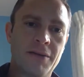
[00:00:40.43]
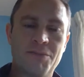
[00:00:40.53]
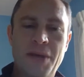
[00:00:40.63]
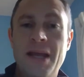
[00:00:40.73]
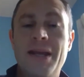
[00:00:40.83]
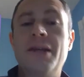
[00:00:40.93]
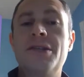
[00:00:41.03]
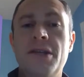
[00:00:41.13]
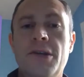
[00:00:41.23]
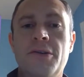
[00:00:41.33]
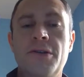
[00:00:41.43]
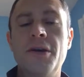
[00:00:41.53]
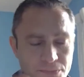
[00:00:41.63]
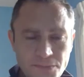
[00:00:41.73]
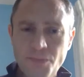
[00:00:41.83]
paid engineers.
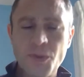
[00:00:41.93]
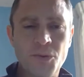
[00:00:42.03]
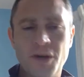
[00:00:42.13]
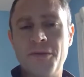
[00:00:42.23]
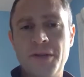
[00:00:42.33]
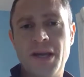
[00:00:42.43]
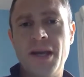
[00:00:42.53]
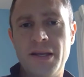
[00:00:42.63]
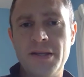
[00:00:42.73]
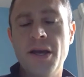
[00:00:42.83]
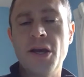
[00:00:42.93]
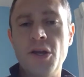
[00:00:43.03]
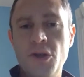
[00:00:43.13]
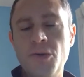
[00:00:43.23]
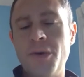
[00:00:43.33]
Whatever the case,
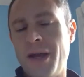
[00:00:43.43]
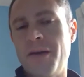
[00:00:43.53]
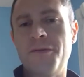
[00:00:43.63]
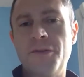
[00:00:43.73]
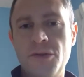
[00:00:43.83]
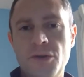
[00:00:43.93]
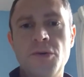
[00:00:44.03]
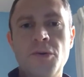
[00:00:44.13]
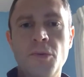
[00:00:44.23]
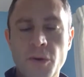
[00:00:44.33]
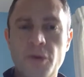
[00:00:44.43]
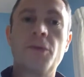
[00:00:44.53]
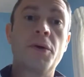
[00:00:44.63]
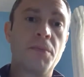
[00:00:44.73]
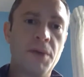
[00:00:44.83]
you have to
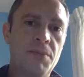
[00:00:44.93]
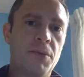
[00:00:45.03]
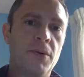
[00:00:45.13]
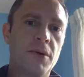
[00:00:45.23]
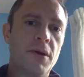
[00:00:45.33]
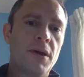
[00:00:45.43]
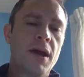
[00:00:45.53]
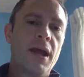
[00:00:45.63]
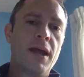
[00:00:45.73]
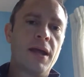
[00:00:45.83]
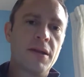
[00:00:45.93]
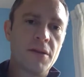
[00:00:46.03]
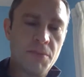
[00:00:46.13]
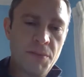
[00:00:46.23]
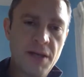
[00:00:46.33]
work with people. And
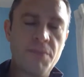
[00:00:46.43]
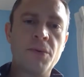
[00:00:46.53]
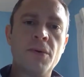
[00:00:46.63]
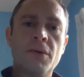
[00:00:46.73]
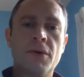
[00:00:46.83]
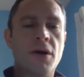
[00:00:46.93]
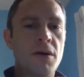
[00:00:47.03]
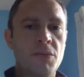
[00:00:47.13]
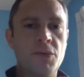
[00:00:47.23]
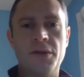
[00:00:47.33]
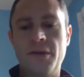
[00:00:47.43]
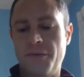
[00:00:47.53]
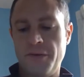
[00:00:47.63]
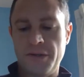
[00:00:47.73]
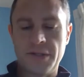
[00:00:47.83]
the people come with
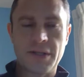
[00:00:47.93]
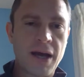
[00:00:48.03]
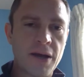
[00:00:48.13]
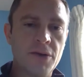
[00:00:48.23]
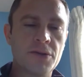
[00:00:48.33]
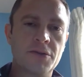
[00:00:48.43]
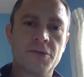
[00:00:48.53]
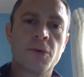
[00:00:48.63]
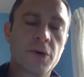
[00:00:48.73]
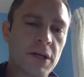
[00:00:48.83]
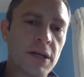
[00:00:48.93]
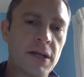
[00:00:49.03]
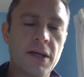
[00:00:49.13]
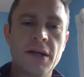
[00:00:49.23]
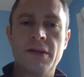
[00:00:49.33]
different styles of
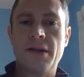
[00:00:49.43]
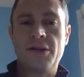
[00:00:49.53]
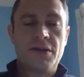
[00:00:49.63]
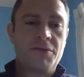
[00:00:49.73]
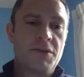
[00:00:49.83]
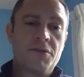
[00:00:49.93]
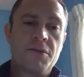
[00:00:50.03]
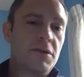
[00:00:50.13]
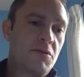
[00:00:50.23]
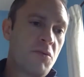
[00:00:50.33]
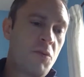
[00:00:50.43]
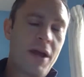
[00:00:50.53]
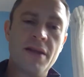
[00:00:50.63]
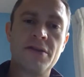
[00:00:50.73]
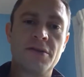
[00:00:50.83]
working. They just have different
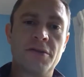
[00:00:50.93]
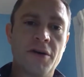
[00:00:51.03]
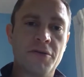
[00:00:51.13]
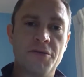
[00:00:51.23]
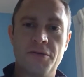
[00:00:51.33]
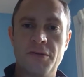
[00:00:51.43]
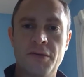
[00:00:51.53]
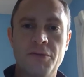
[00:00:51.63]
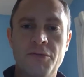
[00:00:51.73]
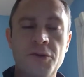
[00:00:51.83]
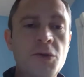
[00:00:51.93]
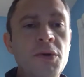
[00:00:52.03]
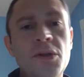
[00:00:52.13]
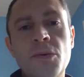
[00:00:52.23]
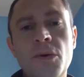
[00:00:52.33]
ways of
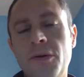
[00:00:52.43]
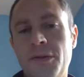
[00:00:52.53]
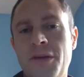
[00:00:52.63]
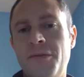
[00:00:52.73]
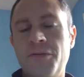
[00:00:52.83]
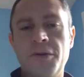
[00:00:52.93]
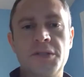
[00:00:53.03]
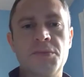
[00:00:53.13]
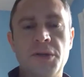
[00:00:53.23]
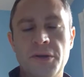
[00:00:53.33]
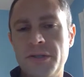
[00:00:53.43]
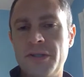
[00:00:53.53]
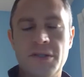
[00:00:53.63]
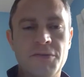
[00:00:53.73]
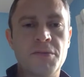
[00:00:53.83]
viewing the world. They have different
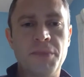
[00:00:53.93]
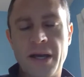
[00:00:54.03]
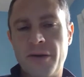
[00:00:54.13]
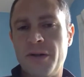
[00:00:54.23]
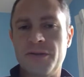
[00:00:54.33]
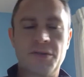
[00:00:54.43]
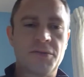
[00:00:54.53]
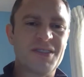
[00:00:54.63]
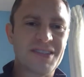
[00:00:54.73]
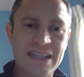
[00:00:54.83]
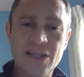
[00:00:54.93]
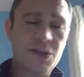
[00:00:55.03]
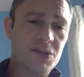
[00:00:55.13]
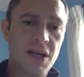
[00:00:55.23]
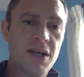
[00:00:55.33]
experiences, different backgrounds, different
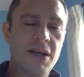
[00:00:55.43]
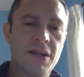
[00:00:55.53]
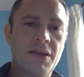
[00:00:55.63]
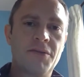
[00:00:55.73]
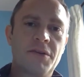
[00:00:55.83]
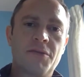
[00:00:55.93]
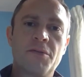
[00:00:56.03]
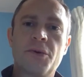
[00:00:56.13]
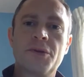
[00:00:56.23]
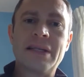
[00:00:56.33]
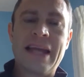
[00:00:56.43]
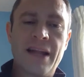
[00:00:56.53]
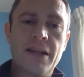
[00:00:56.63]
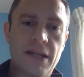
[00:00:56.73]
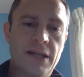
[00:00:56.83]
skills. They have different
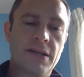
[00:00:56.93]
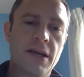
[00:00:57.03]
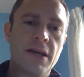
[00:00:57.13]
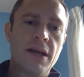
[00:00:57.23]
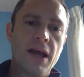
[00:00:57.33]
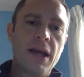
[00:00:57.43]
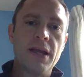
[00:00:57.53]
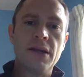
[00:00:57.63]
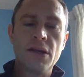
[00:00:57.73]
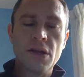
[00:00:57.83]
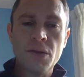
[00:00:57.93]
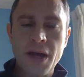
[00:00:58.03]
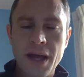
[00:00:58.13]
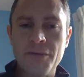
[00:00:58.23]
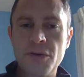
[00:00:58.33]
personalities. And you
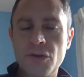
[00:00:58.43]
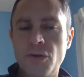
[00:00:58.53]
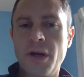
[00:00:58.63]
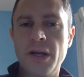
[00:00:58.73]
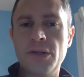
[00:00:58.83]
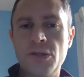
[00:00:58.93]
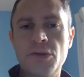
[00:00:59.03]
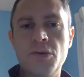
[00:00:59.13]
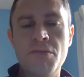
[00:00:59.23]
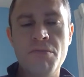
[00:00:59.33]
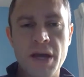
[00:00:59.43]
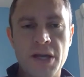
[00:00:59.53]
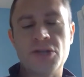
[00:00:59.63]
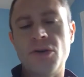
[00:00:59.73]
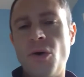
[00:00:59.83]
have to try to
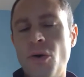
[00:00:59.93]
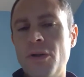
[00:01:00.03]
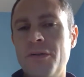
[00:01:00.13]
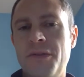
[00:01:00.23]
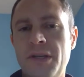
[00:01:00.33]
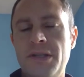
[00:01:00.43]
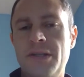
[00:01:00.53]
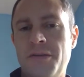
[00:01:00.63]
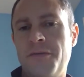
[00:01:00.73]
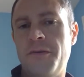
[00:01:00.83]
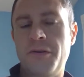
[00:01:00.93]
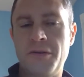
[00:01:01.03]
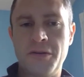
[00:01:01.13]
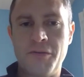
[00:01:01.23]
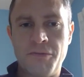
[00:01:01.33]
mesh all of these different
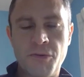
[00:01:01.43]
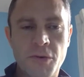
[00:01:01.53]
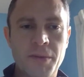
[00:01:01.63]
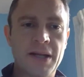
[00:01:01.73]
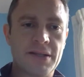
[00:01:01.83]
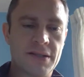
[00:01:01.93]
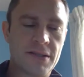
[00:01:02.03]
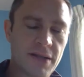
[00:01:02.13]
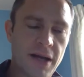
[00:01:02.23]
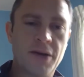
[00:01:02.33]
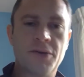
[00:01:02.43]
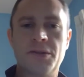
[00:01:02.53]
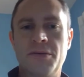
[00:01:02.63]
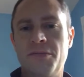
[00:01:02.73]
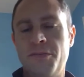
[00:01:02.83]
formats and
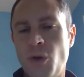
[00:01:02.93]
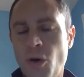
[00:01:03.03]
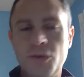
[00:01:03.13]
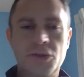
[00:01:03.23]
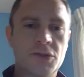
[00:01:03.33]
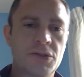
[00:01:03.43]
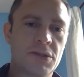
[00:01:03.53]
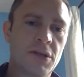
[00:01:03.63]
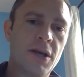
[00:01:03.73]
styles and cultures and